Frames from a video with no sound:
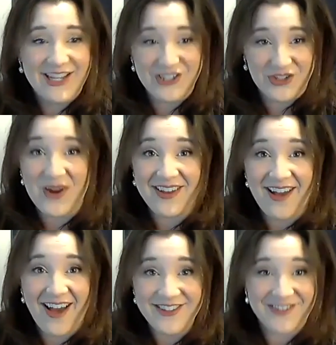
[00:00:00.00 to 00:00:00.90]
enjoy the
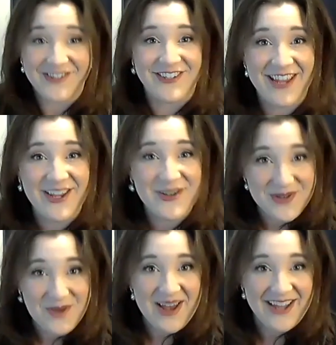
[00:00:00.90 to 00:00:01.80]
concert thank you
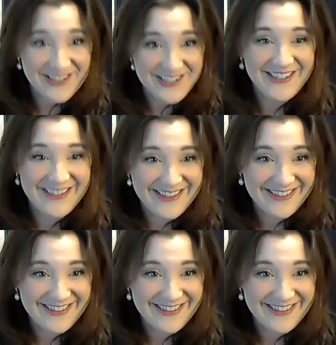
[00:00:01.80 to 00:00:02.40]
so much